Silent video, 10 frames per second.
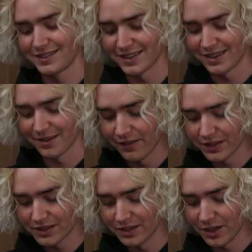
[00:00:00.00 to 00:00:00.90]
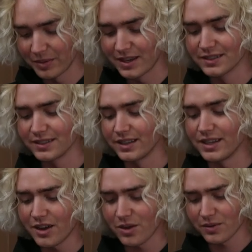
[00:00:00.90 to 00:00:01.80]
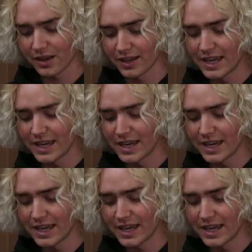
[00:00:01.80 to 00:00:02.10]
see if it's good, because you know,